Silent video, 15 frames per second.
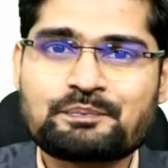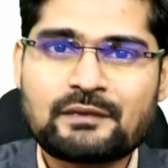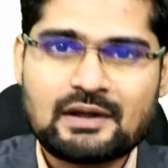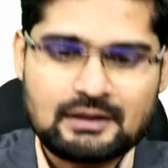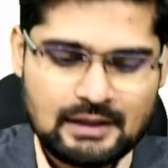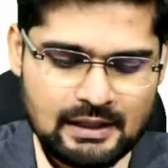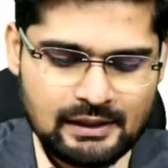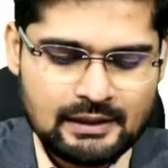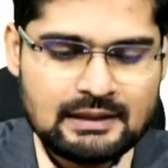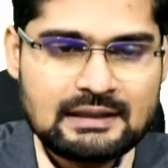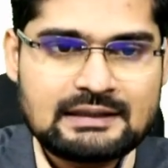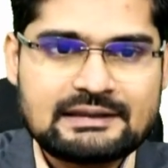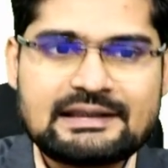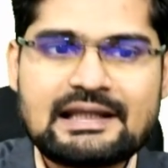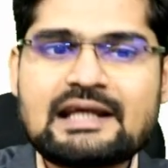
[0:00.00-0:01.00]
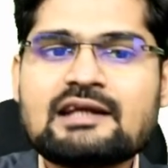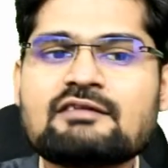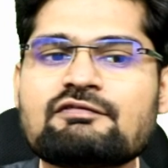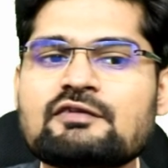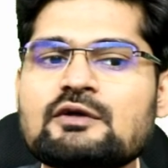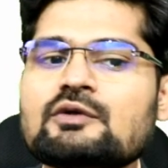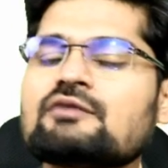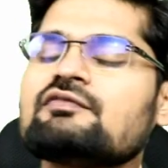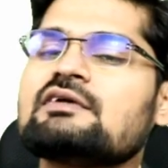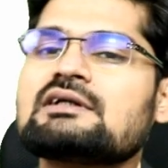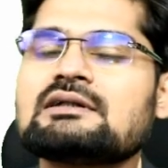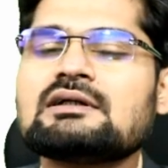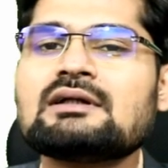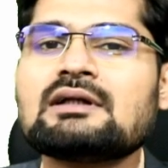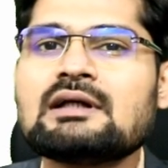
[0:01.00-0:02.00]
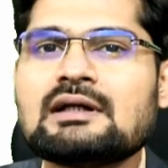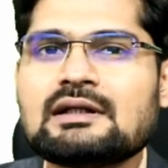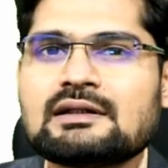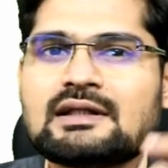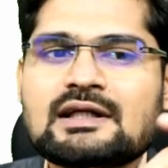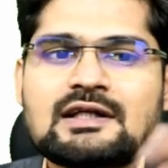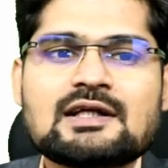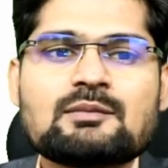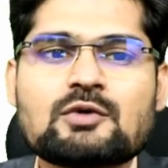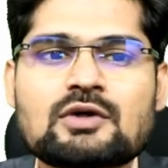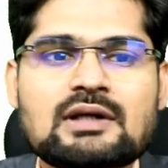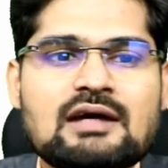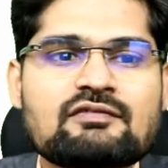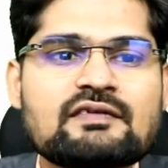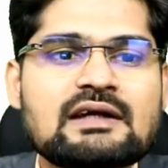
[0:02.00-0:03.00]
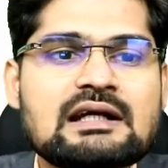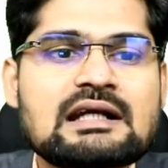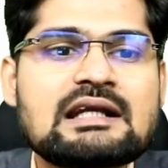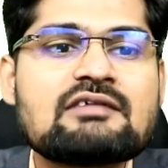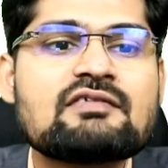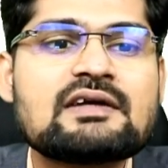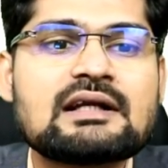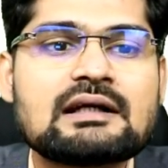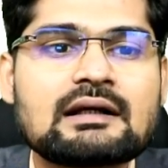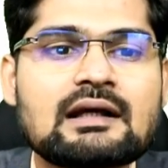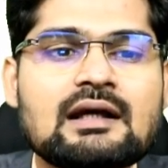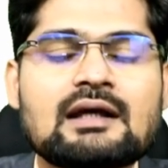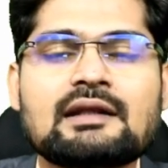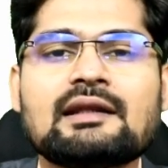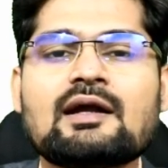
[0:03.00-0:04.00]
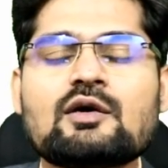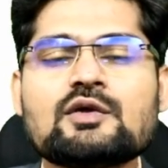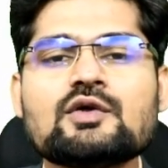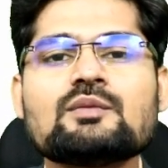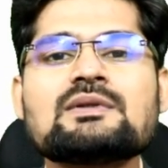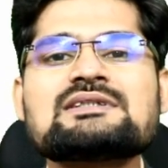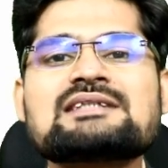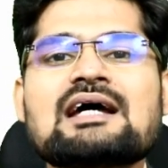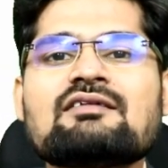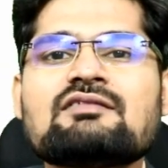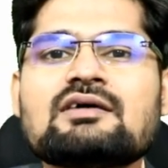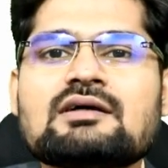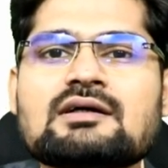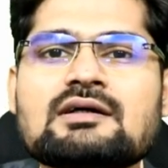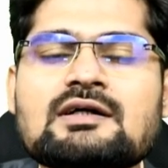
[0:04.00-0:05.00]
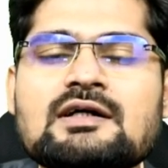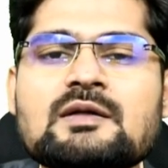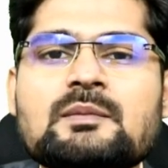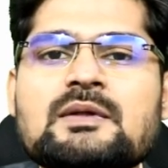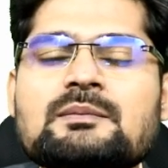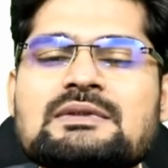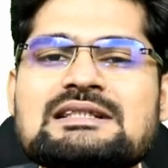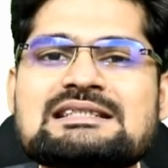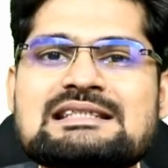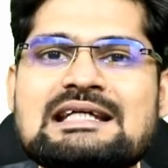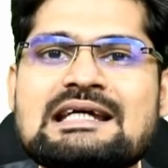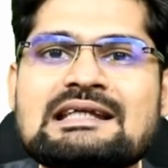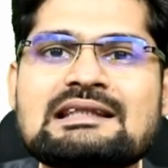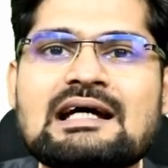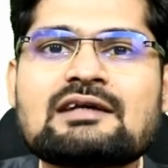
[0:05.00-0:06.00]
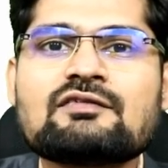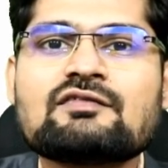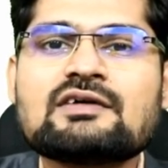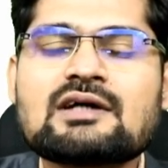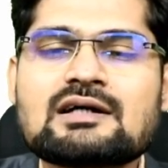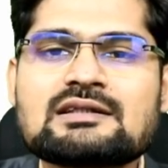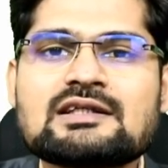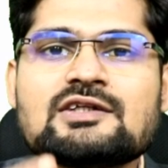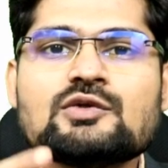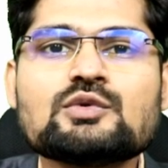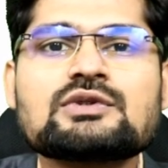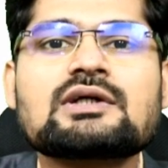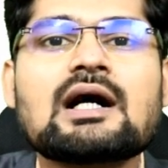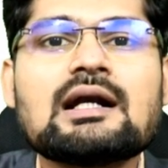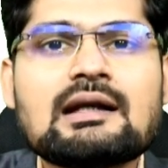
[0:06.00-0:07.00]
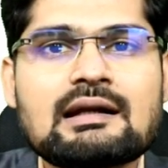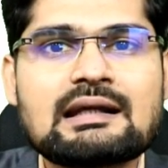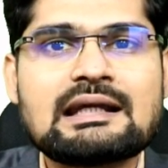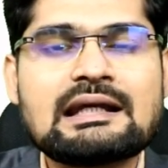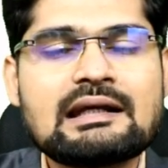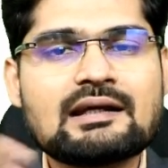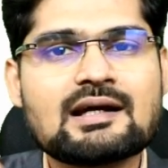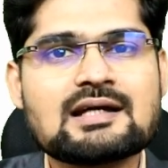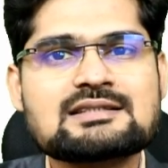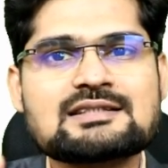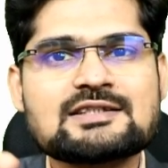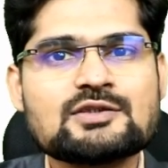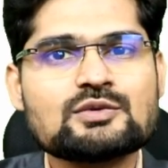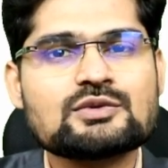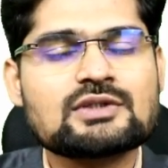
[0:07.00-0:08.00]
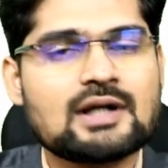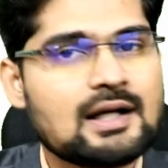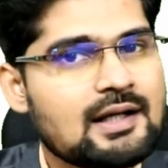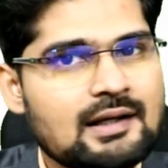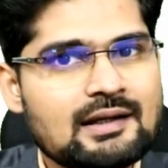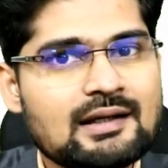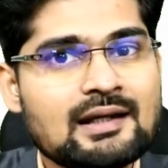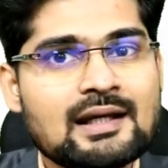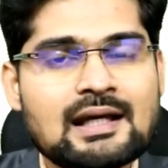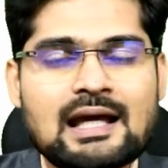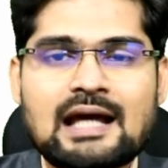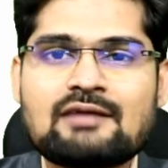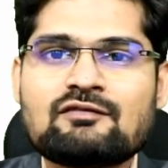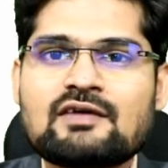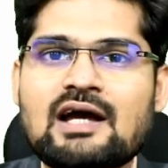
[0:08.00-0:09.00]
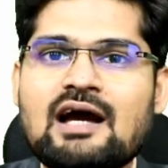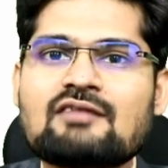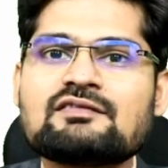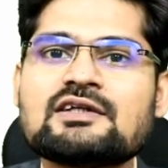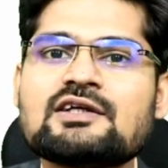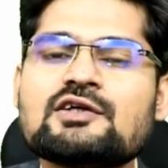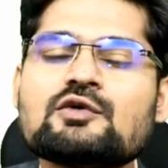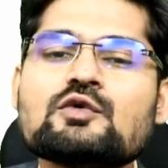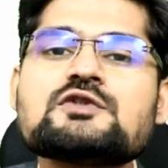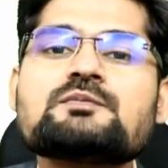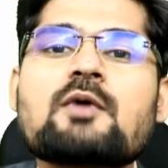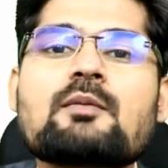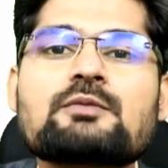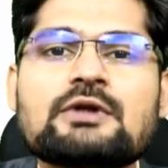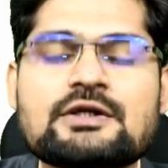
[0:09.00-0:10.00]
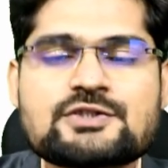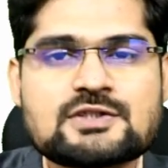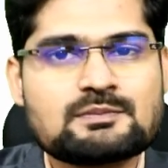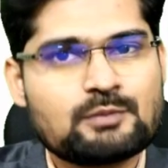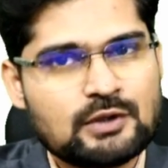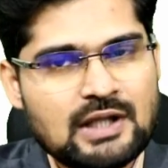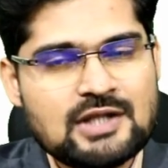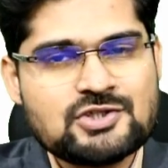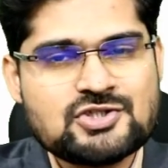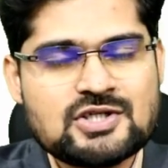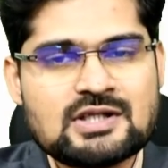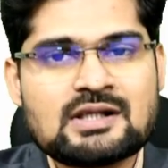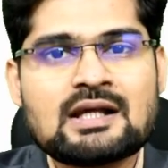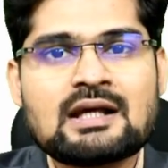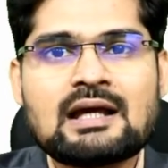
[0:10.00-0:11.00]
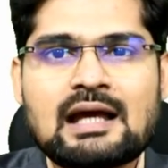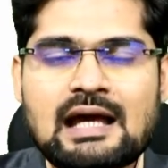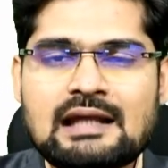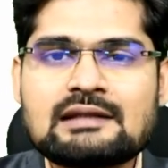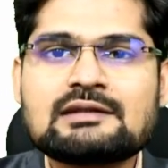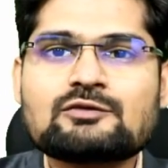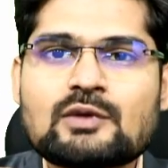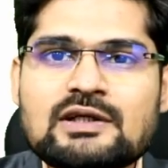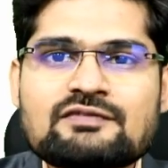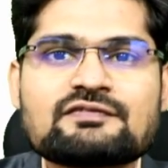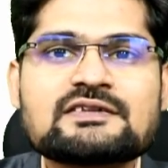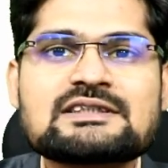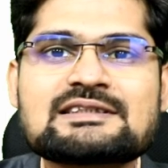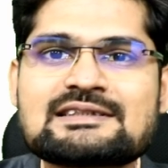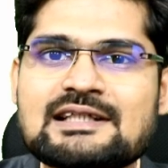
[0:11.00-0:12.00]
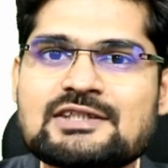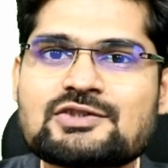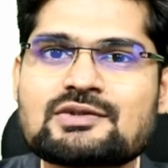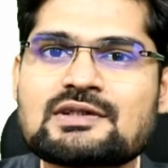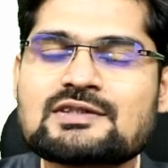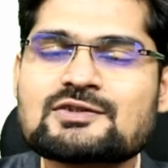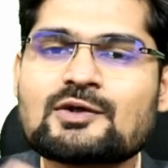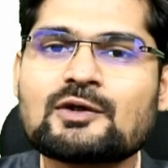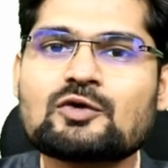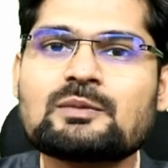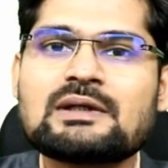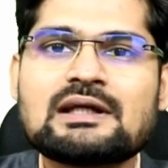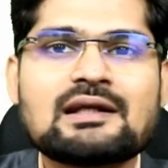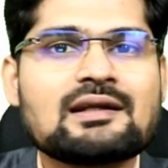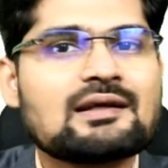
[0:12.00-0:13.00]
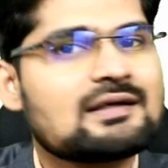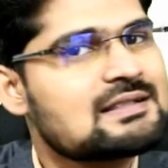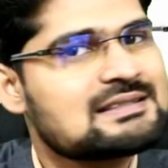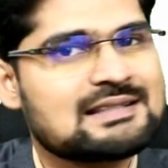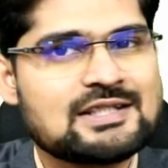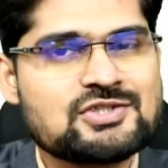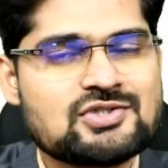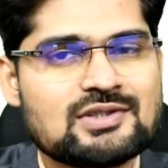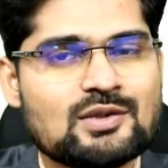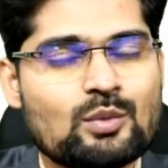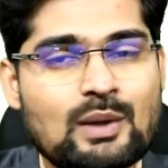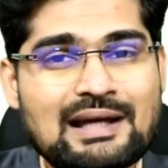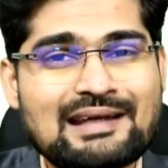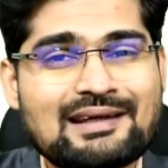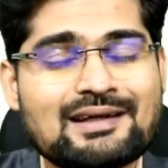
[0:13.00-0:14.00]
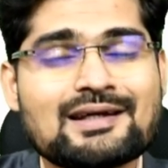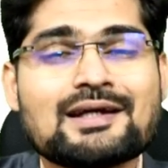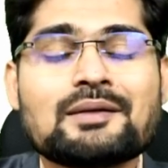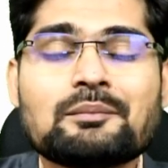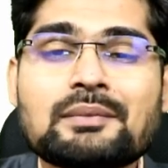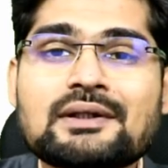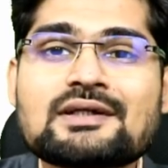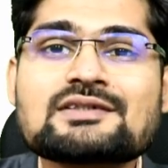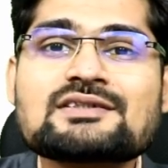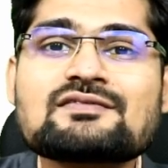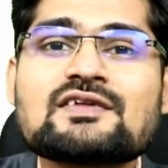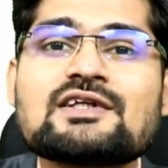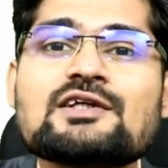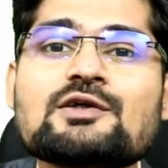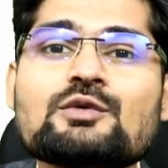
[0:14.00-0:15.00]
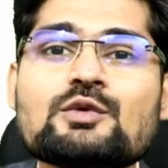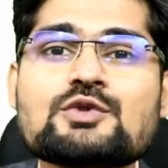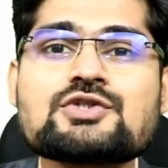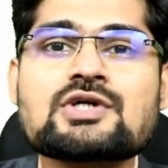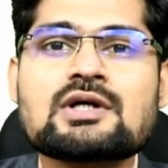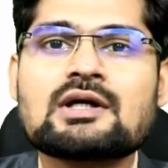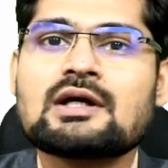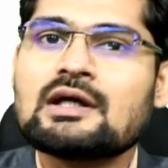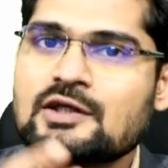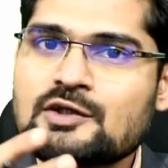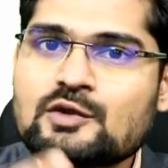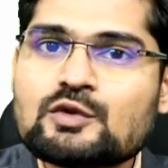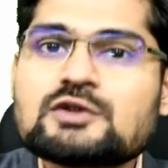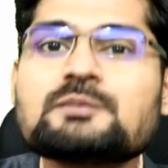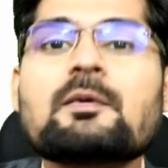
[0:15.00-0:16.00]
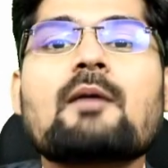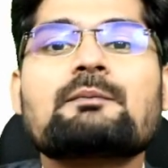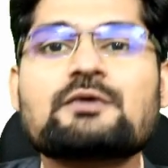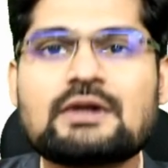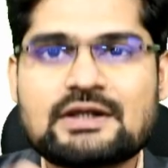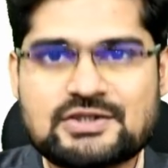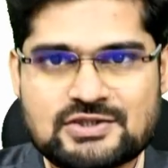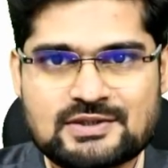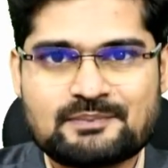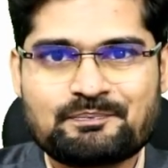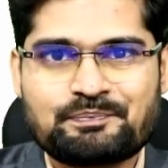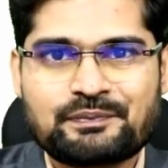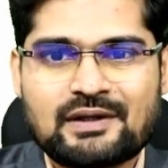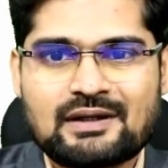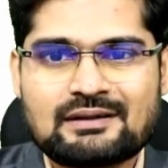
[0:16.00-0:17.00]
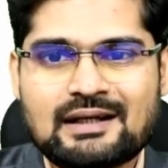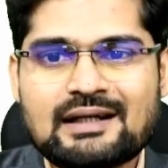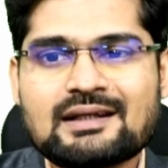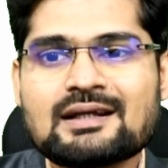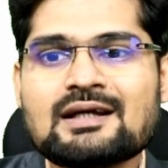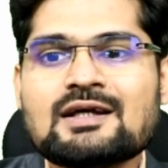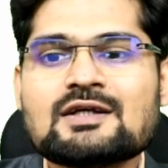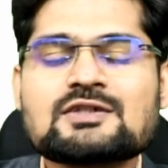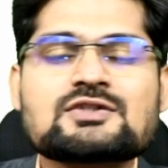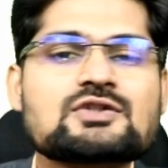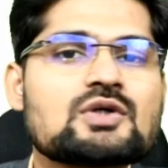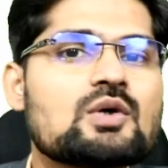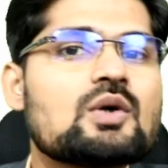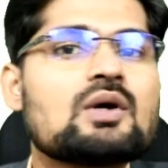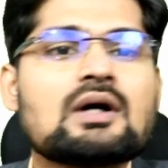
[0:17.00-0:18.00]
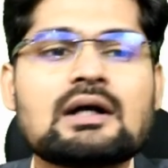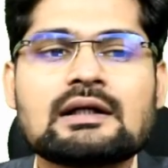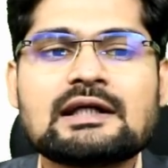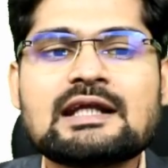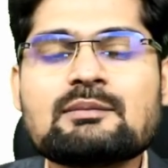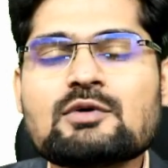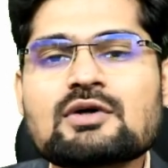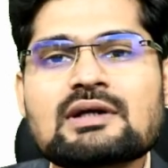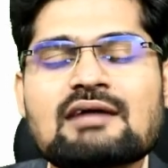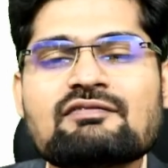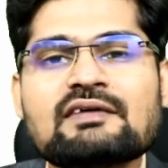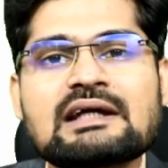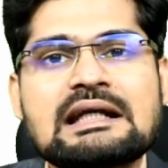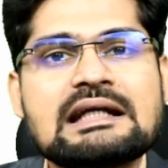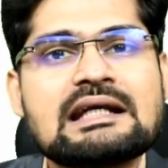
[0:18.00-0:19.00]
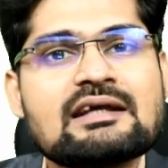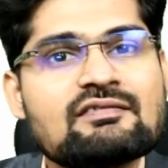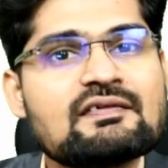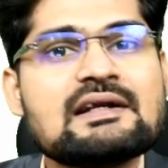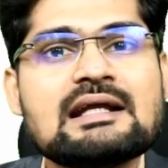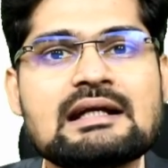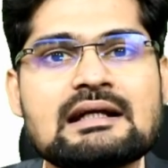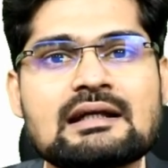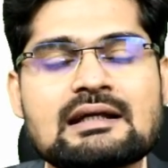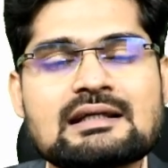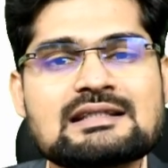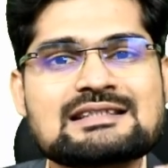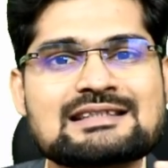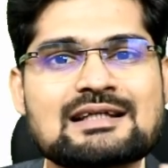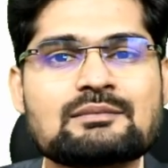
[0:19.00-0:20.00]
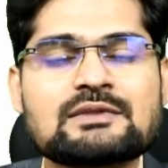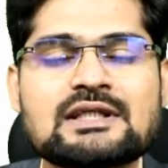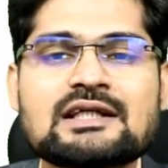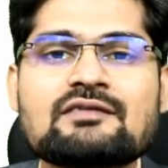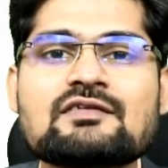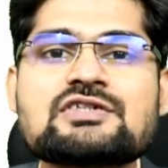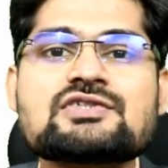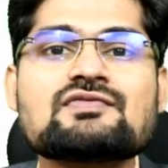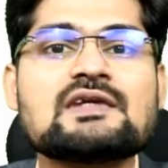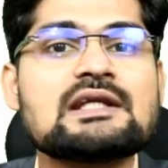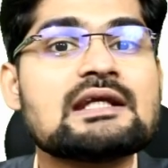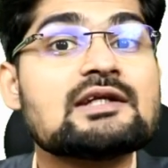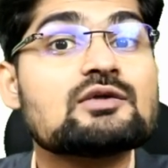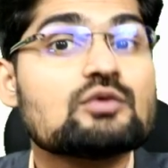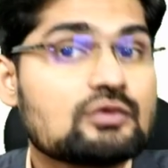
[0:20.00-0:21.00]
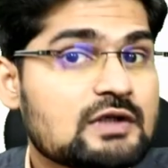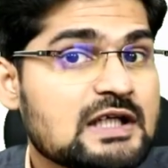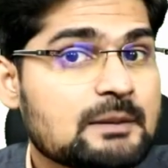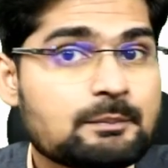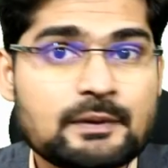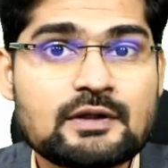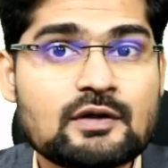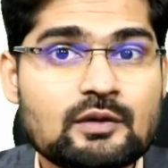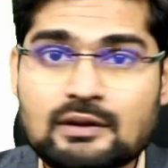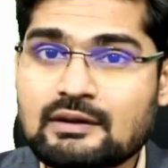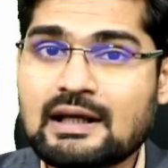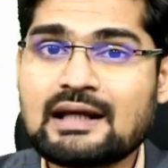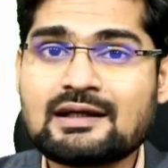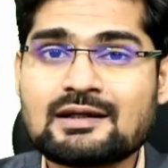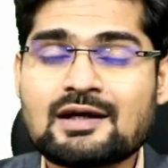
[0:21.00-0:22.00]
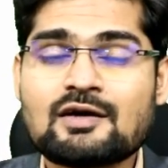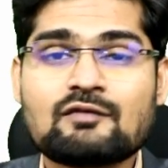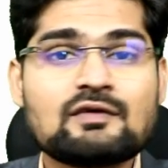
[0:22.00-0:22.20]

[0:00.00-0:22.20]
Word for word: Right? Then if you look further, the demographic dividend. Now you must have heard people saying that we are the youth country. India is a youth country and we have the huge population potential, and twenty-first century is going to be India's century. Why? Because of the huge youth population, right? So demographic dividend is something which we need to reap, right?